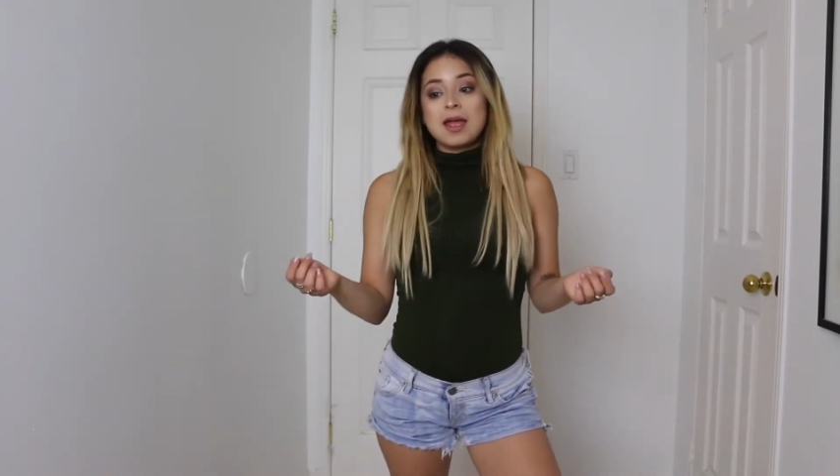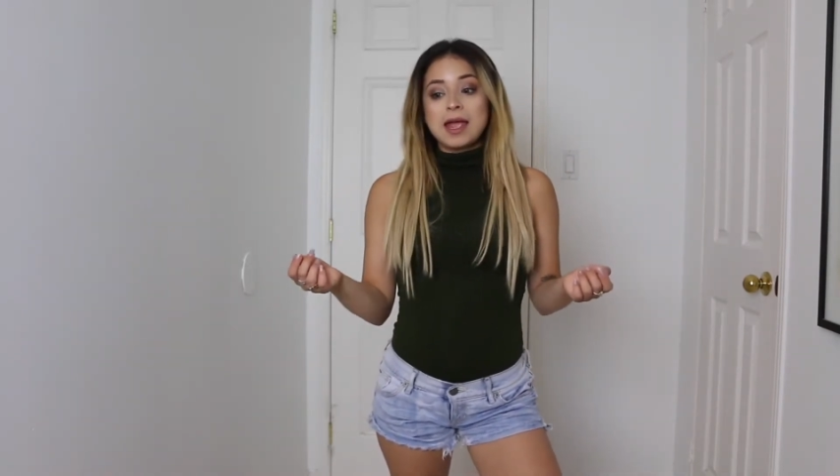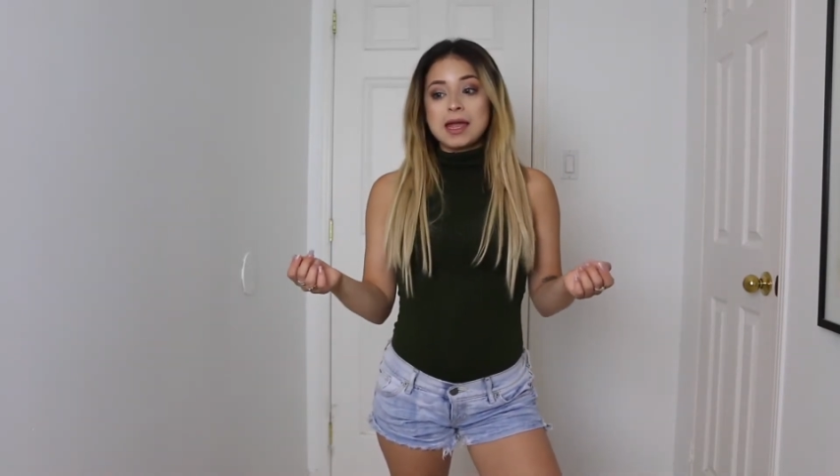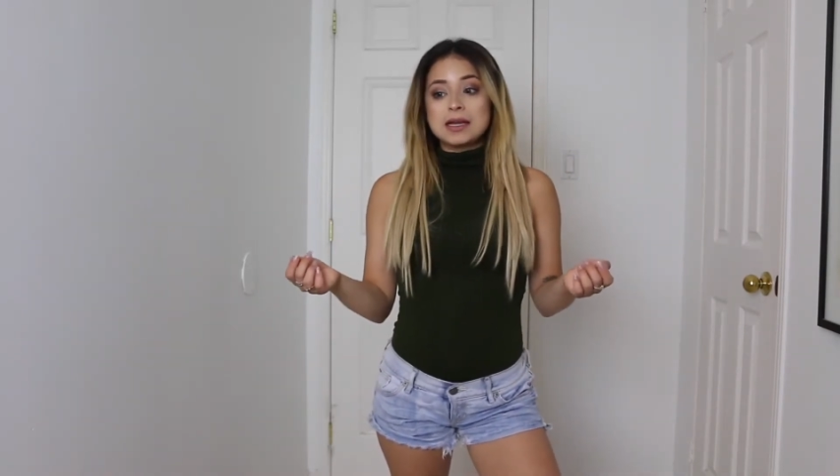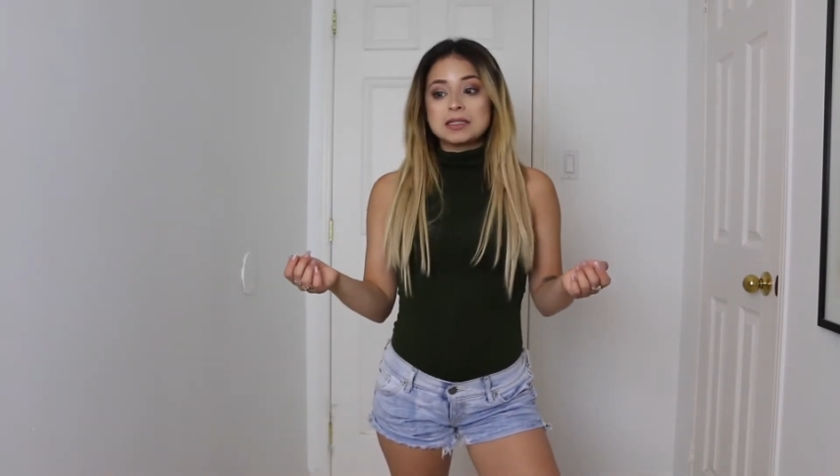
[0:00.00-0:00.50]

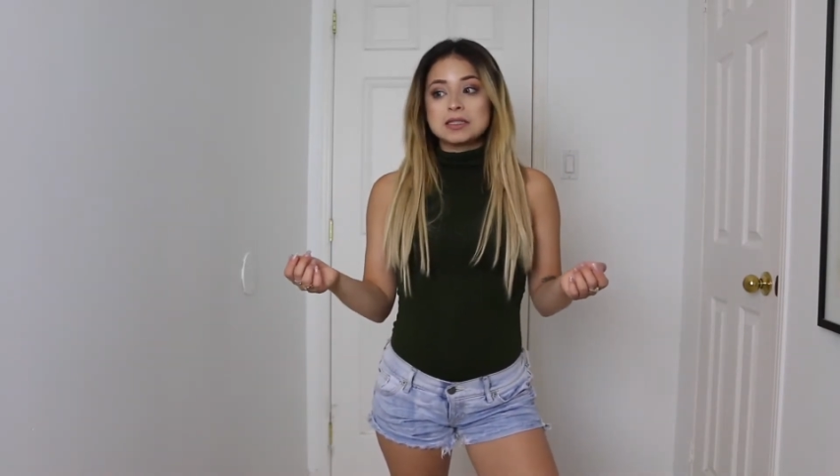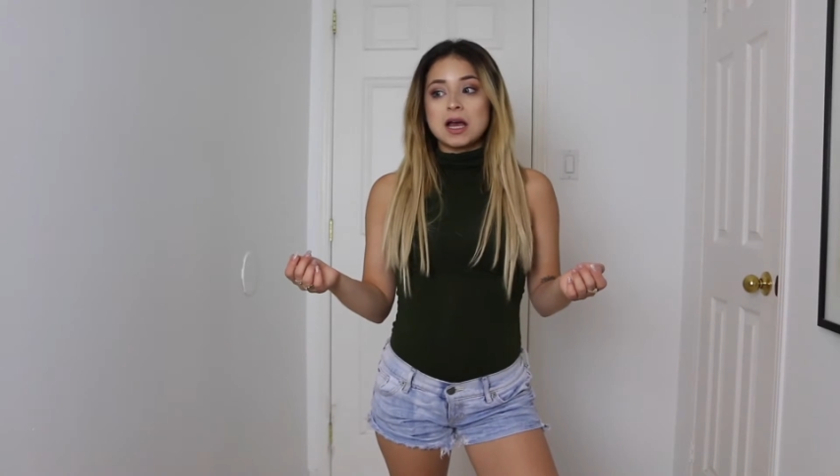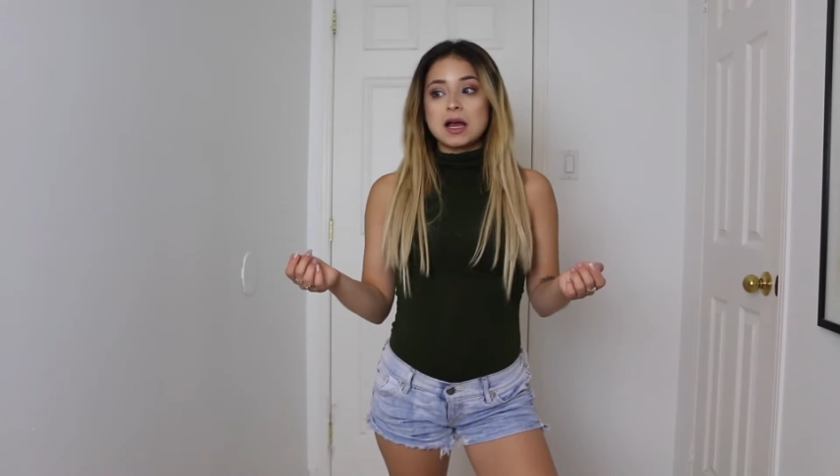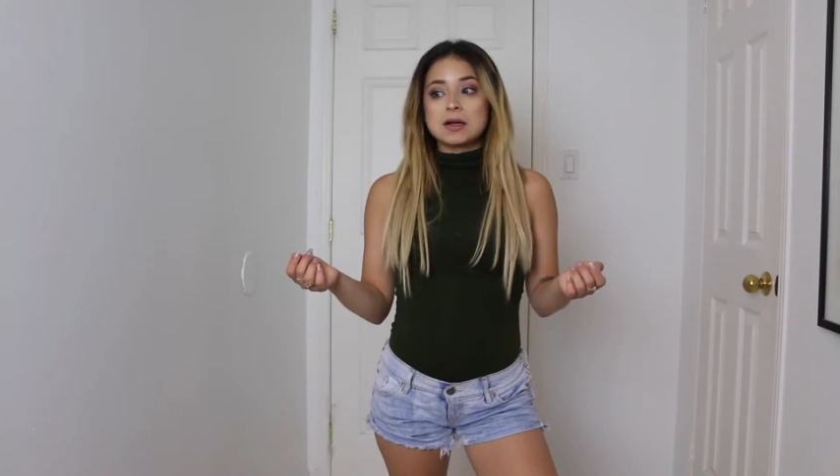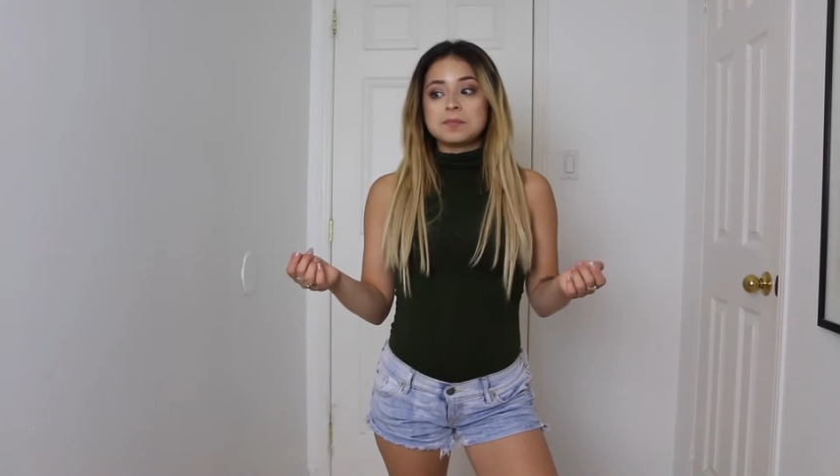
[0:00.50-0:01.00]
and
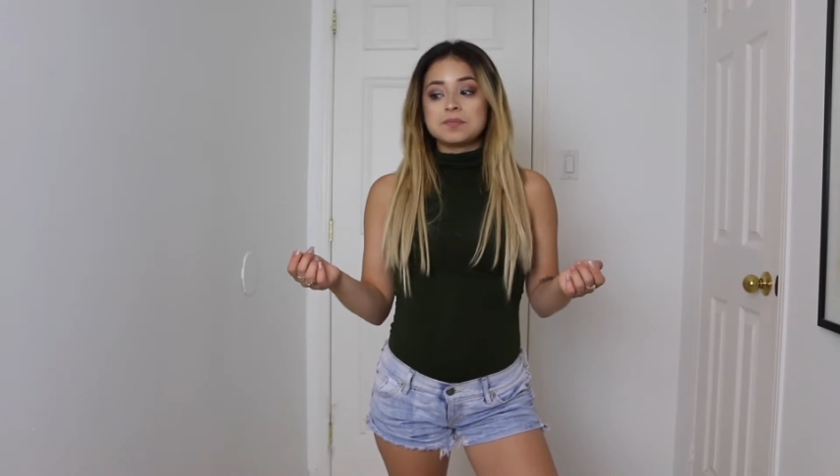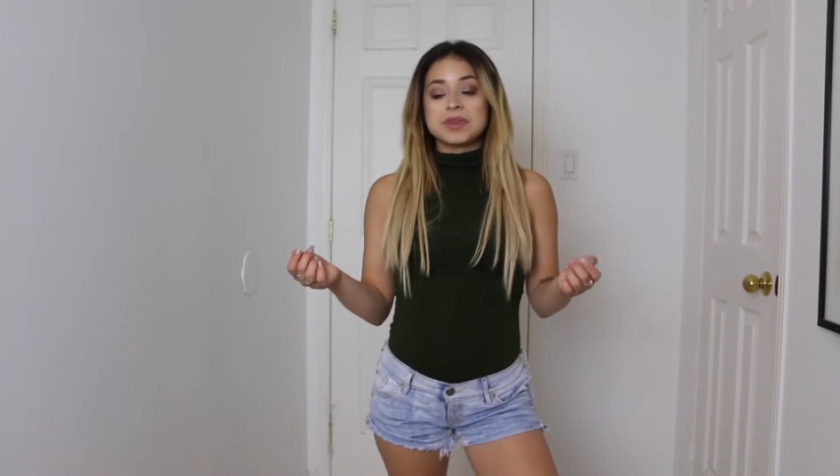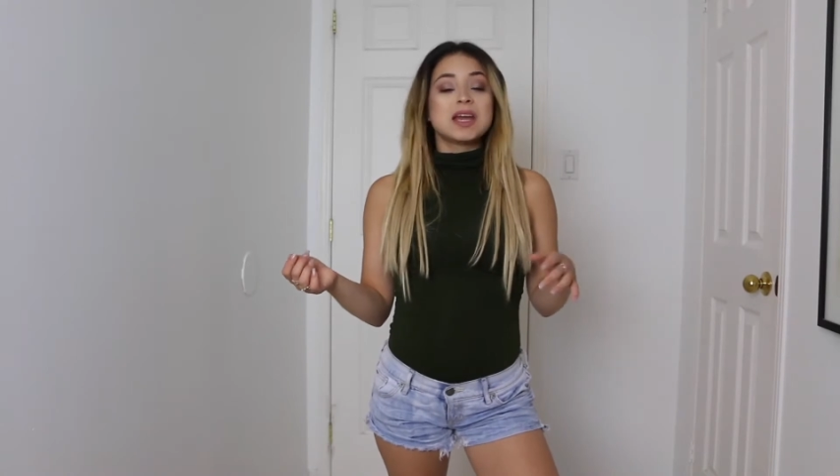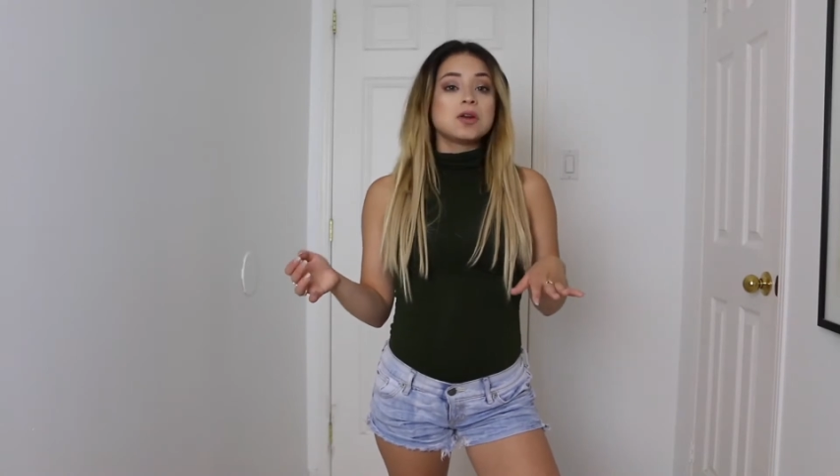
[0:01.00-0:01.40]
um, I